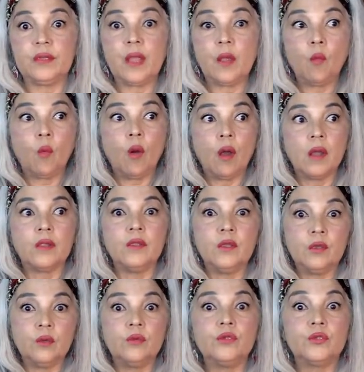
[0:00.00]
They want
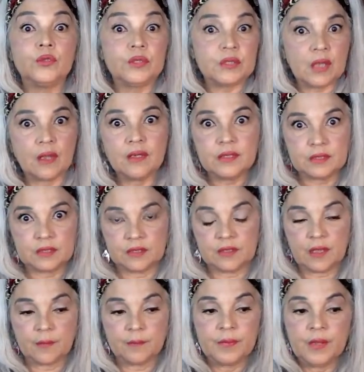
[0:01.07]
you to sell it to
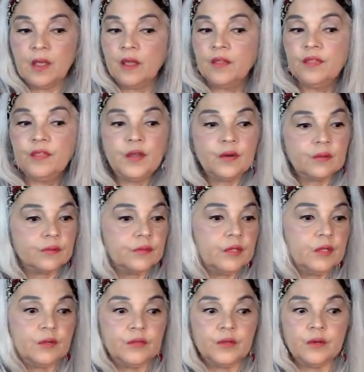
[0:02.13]
them. They're, you
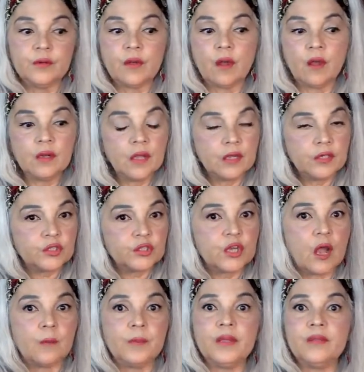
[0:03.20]
know, they're online
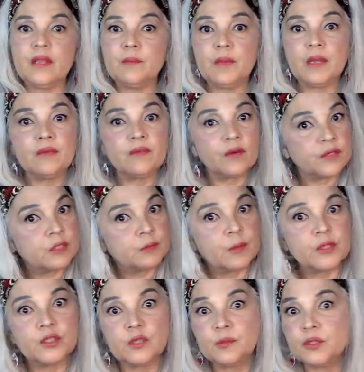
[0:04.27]
shopping. They may have already
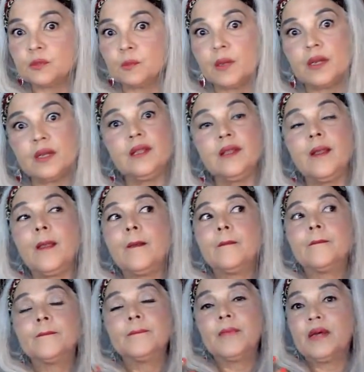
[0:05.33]
spent too much money,
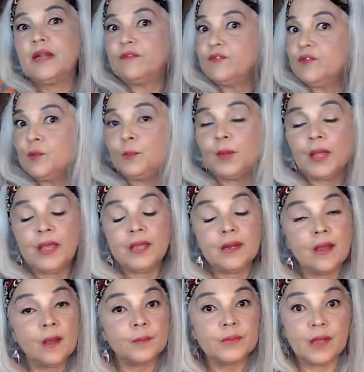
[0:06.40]
but if you play it
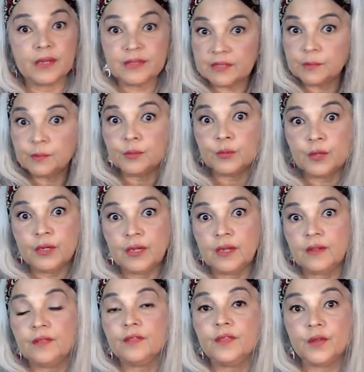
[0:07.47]
up nice and
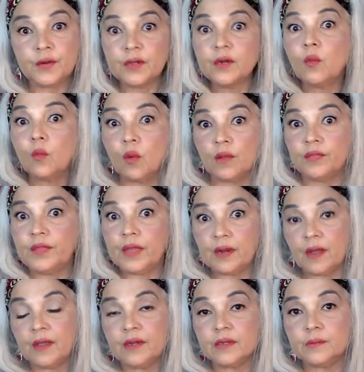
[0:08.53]
pretty, they're going to want that
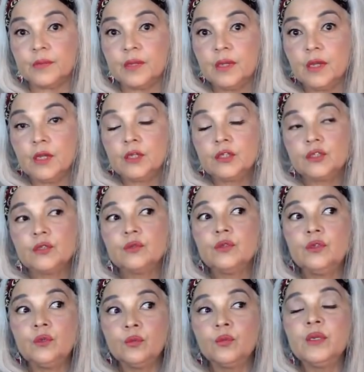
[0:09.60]
item. So
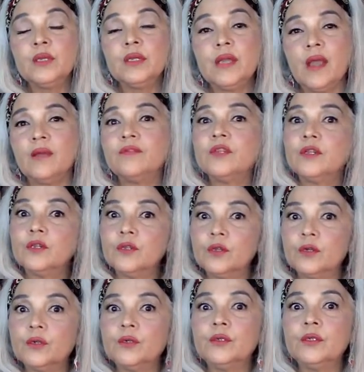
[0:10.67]
you really have to
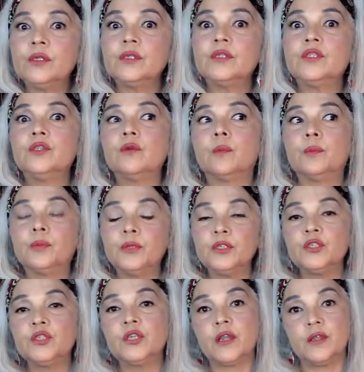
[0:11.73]
learn to
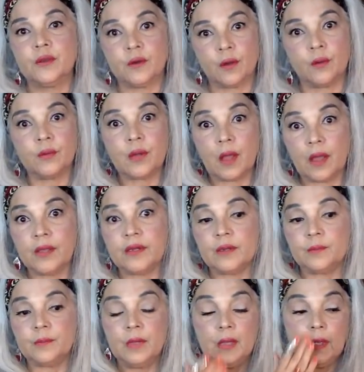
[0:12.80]
appreciate your own
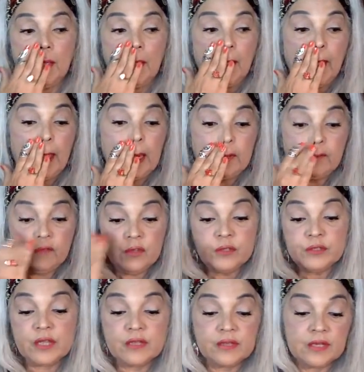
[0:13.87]
item. And if you
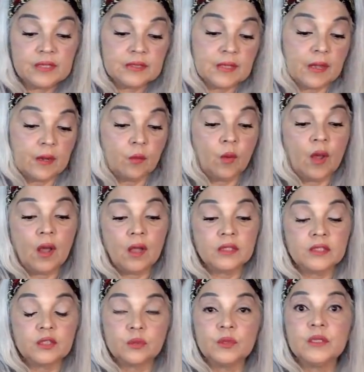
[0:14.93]
say things like, well,
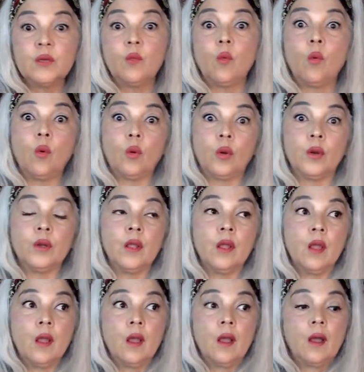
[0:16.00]
it's really worn,
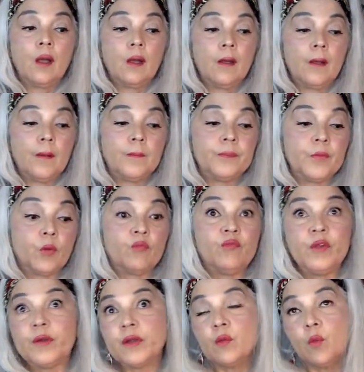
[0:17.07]
uh,
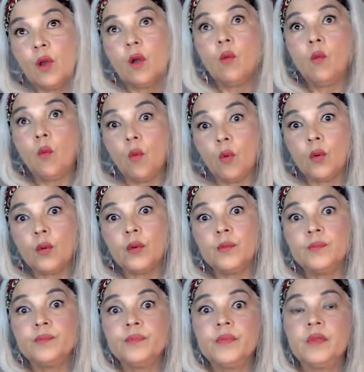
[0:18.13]
very well
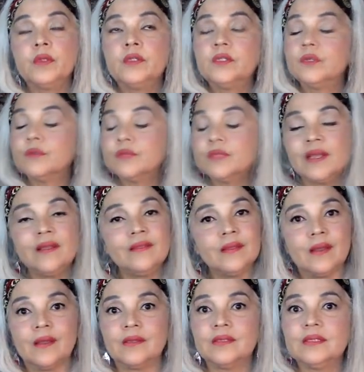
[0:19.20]
worn, don't say
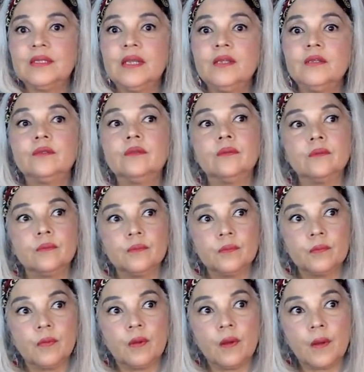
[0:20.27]
that. Say
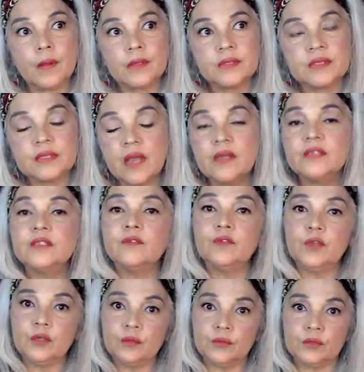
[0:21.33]
signs of
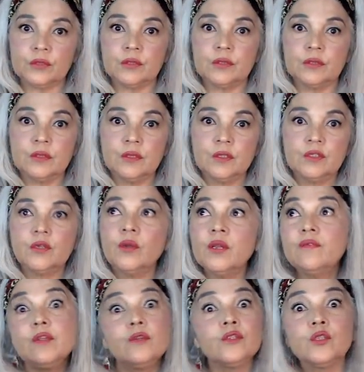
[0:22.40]
use. Don't
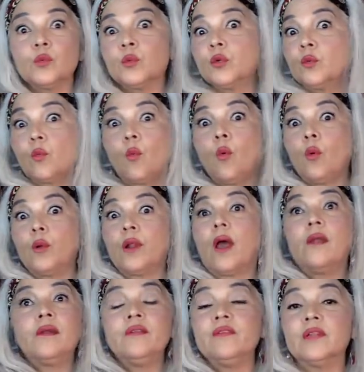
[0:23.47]
even use the word worn.
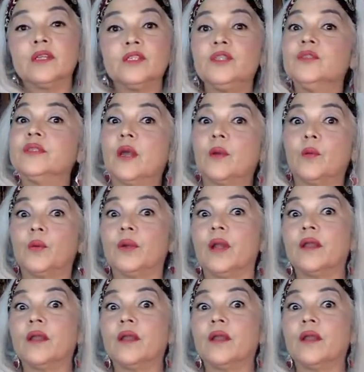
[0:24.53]
I don't even like to use that word.